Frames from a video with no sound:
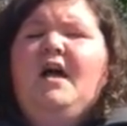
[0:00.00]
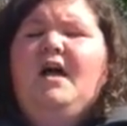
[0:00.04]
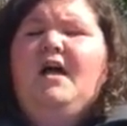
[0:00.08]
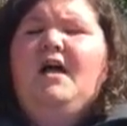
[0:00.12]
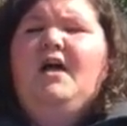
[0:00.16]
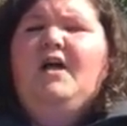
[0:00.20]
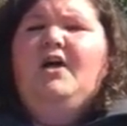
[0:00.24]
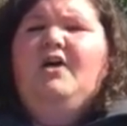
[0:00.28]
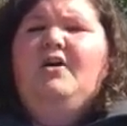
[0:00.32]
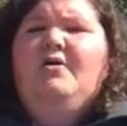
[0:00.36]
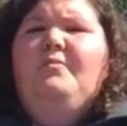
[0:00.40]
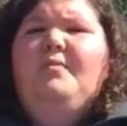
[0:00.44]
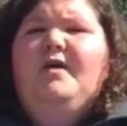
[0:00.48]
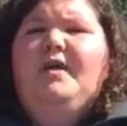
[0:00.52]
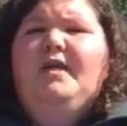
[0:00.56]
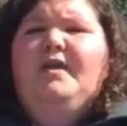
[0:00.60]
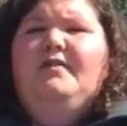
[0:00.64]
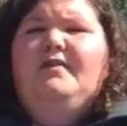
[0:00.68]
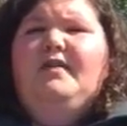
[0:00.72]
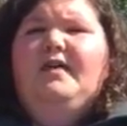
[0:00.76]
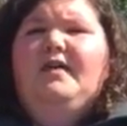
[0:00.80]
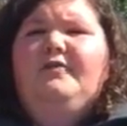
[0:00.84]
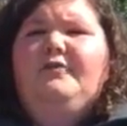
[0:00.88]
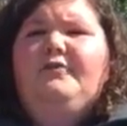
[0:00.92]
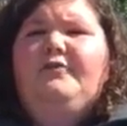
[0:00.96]

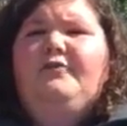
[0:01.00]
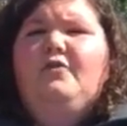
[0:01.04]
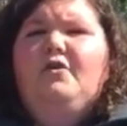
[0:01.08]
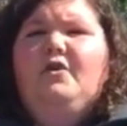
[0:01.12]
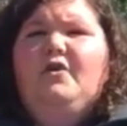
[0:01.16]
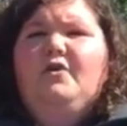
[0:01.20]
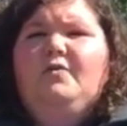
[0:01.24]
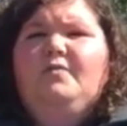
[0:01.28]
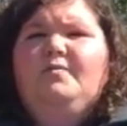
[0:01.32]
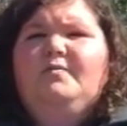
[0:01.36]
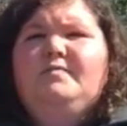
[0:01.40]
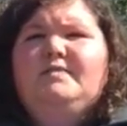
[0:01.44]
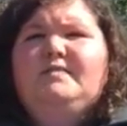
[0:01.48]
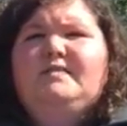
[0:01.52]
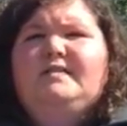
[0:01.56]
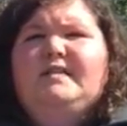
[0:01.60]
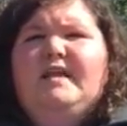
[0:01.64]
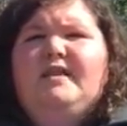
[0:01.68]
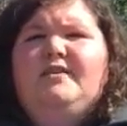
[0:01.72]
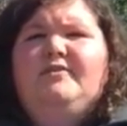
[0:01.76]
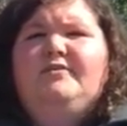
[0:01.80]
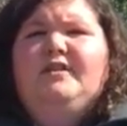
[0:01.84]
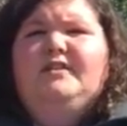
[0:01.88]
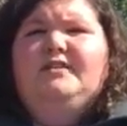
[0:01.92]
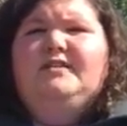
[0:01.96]
The forms
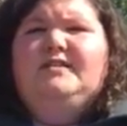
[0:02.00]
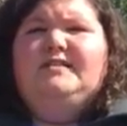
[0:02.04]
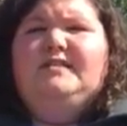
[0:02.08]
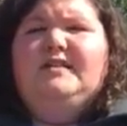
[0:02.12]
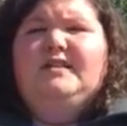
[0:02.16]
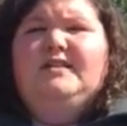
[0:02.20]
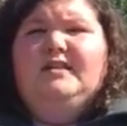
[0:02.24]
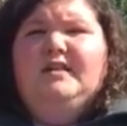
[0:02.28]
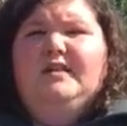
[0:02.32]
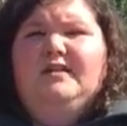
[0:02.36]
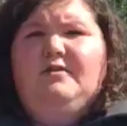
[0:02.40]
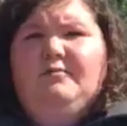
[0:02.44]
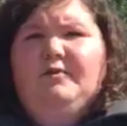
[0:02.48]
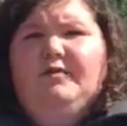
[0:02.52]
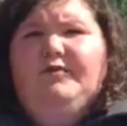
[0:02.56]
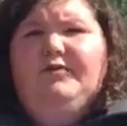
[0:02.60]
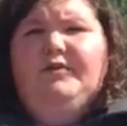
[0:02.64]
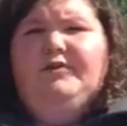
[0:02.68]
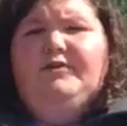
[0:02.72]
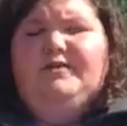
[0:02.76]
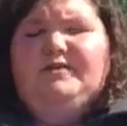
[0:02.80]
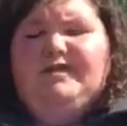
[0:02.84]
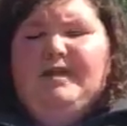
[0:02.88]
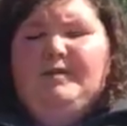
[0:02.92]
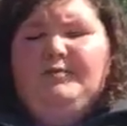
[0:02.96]
that you need to send in with
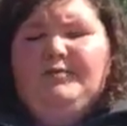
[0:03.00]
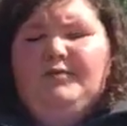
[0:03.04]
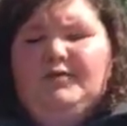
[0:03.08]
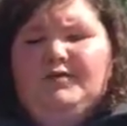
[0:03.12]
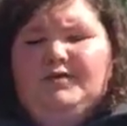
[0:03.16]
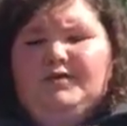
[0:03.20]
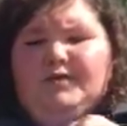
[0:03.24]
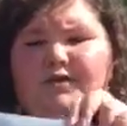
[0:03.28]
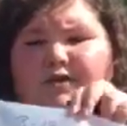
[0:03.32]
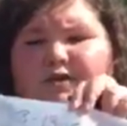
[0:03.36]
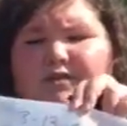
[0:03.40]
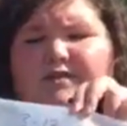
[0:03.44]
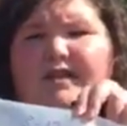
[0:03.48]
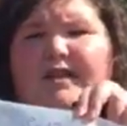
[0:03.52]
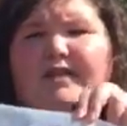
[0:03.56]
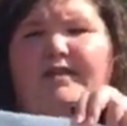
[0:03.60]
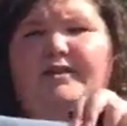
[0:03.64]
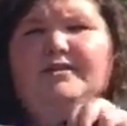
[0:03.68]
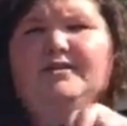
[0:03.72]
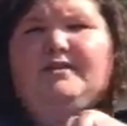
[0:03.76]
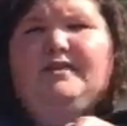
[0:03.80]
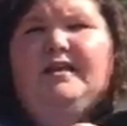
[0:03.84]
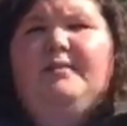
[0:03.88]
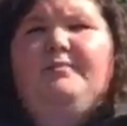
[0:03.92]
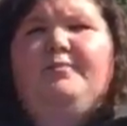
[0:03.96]
your samples, so you take
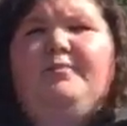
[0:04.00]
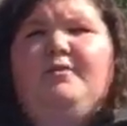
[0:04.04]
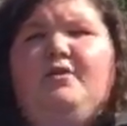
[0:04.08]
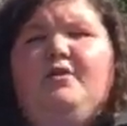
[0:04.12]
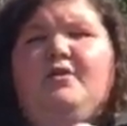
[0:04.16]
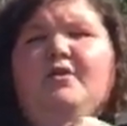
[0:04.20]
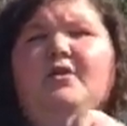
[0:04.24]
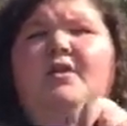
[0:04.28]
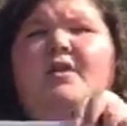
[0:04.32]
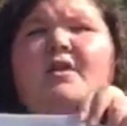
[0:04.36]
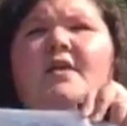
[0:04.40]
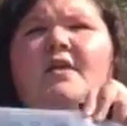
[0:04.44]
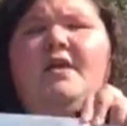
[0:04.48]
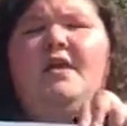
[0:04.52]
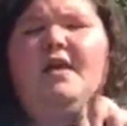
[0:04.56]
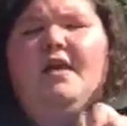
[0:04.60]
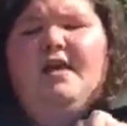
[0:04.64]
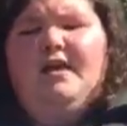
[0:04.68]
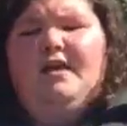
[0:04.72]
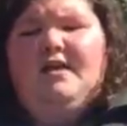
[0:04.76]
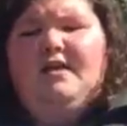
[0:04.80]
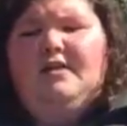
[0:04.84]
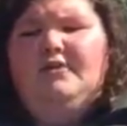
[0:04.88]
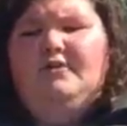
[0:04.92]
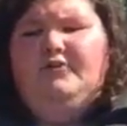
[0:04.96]
your sample
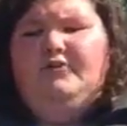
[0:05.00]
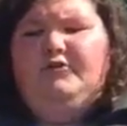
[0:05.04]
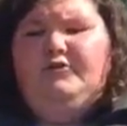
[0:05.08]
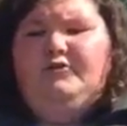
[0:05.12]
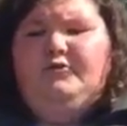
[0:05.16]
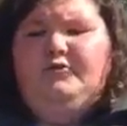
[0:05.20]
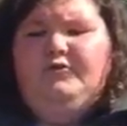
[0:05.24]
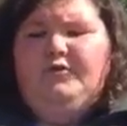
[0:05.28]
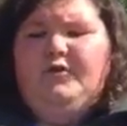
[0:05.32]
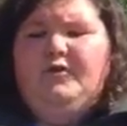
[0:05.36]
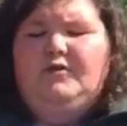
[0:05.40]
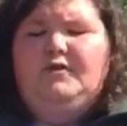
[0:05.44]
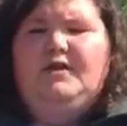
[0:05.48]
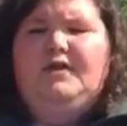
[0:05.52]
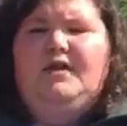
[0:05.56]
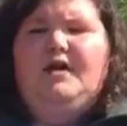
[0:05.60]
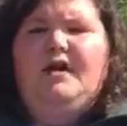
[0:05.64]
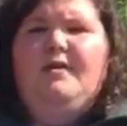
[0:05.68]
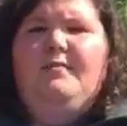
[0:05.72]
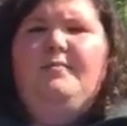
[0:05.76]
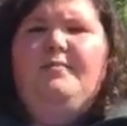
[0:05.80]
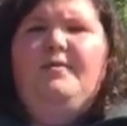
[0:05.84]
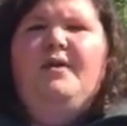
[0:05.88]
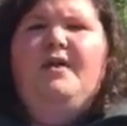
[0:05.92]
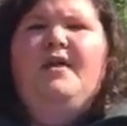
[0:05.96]
and you fold it
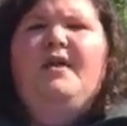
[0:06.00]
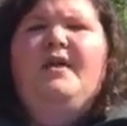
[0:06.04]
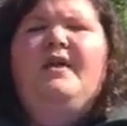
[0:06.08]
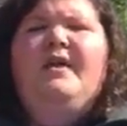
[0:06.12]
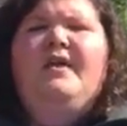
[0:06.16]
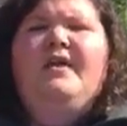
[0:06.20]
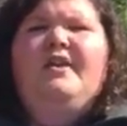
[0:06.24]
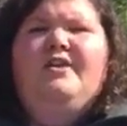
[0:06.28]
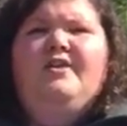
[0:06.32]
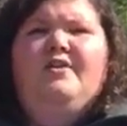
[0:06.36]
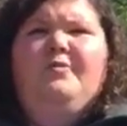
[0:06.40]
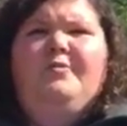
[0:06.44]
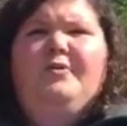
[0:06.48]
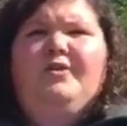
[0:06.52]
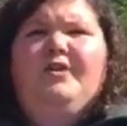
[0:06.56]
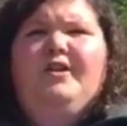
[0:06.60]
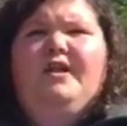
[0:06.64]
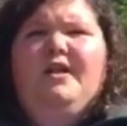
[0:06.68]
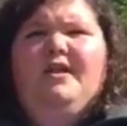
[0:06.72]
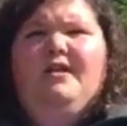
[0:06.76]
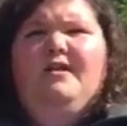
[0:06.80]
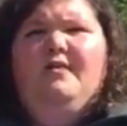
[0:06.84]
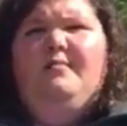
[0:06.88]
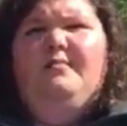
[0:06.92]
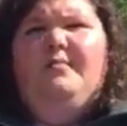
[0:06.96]
up, you put
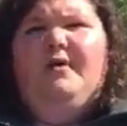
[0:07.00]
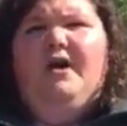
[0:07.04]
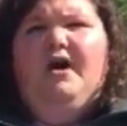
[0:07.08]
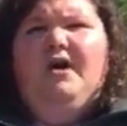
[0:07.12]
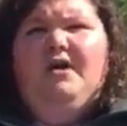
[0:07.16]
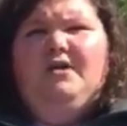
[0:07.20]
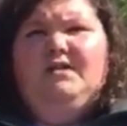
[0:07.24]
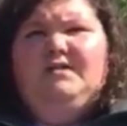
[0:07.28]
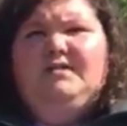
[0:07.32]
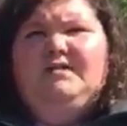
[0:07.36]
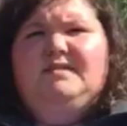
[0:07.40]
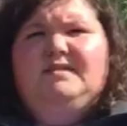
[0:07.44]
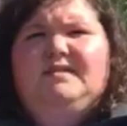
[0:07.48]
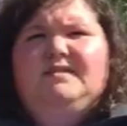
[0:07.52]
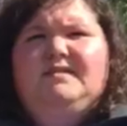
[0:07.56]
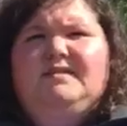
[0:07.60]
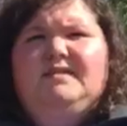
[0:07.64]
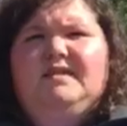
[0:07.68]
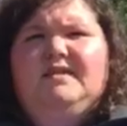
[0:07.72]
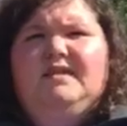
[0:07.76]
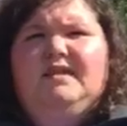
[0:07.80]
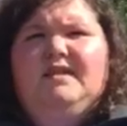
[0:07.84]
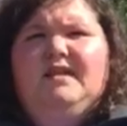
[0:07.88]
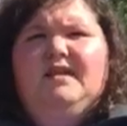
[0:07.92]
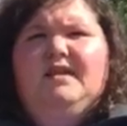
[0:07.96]
it in a box to
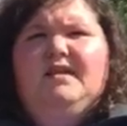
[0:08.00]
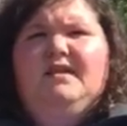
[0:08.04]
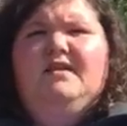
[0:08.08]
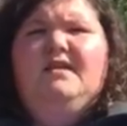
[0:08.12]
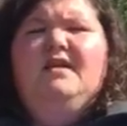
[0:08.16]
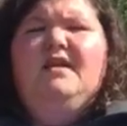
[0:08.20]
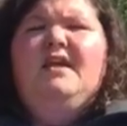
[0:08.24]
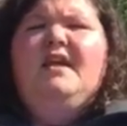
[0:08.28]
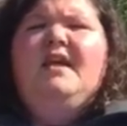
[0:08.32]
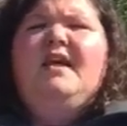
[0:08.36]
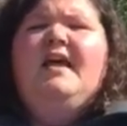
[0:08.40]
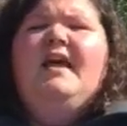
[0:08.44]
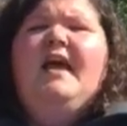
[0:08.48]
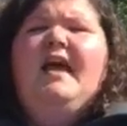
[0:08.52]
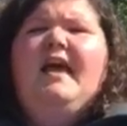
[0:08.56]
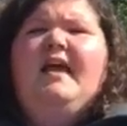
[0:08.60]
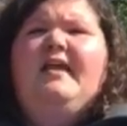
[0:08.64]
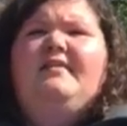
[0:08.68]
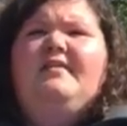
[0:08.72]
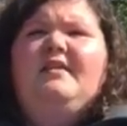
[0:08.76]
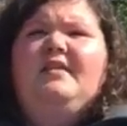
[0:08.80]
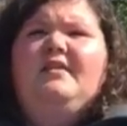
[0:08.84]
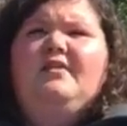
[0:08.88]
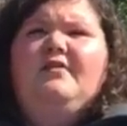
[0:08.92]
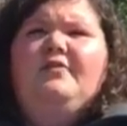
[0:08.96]
send it in,
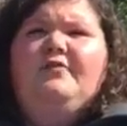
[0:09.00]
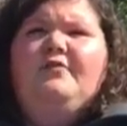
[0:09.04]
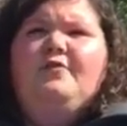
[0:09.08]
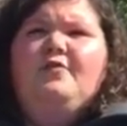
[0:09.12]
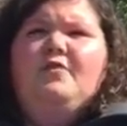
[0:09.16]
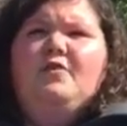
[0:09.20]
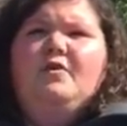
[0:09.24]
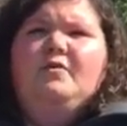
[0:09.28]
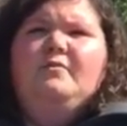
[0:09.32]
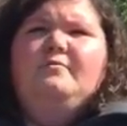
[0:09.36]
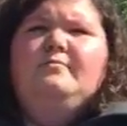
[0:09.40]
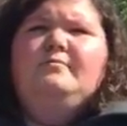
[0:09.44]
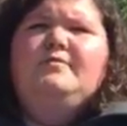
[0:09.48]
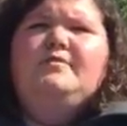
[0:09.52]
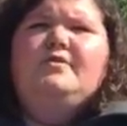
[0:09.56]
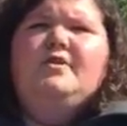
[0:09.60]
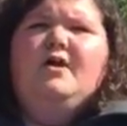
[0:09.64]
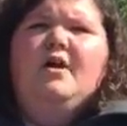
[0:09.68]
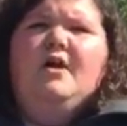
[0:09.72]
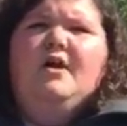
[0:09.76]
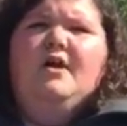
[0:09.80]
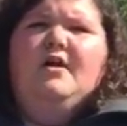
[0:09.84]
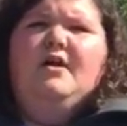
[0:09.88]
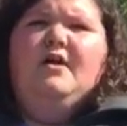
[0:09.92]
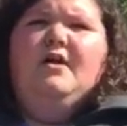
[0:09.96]
and then the forms
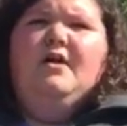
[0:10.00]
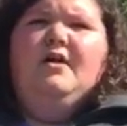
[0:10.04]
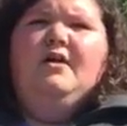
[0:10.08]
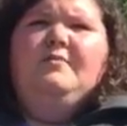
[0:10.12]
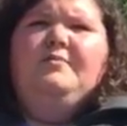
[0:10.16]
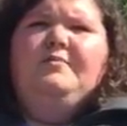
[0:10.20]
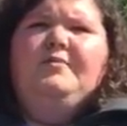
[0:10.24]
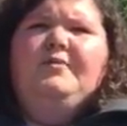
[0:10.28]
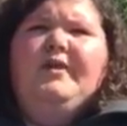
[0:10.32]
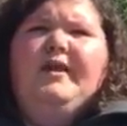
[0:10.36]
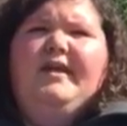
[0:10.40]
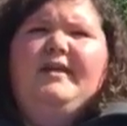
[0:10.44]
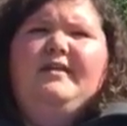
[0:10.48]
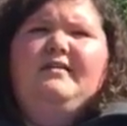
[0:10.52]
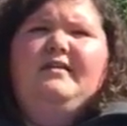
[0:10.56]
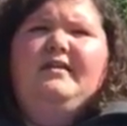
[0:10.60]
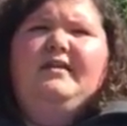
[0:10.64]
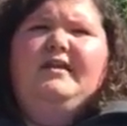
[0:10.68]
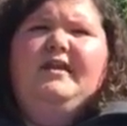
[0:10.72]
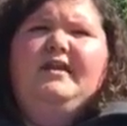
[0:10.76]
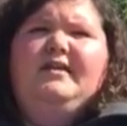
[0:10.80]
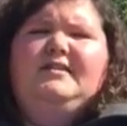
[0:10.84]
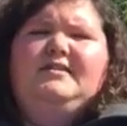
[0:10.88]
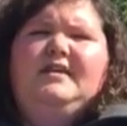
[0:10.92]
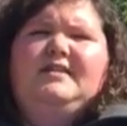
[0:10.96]
are on
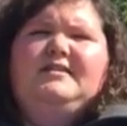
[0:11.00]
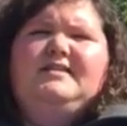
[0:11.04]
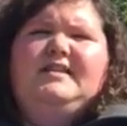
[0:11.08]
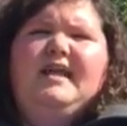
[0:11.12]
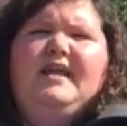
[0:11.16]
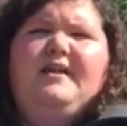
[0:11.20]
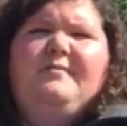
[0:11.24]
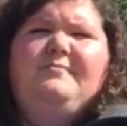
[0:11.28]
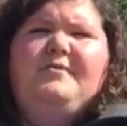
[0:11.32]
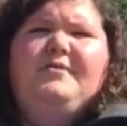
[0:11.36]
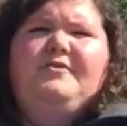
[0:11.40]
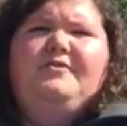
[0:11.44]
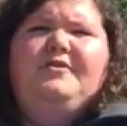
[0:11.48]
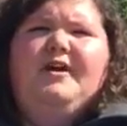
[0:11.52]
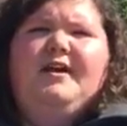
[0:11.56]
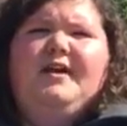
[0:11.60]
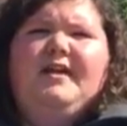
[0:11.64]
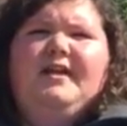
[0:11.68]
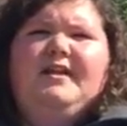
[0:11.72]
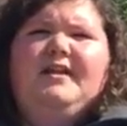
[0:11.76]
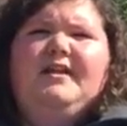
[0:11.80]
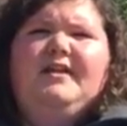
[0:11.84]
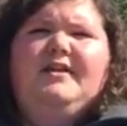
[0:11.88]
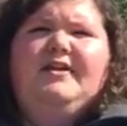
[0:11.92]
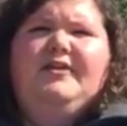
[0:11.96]

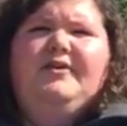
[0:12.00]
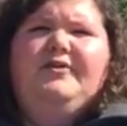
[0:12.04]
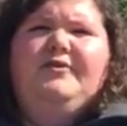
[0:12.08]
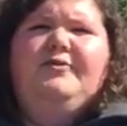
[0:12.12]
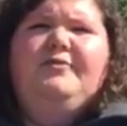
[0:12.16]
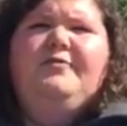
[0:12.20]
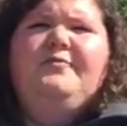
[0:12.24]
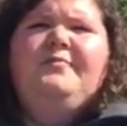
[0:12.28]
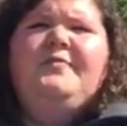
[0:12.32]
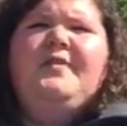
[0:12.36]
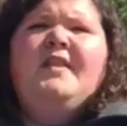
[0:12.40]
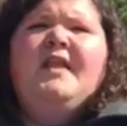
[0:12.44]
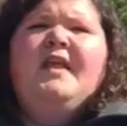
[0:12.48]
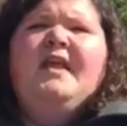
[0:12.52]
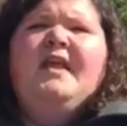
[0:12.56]
plantclinic.tamu.edu,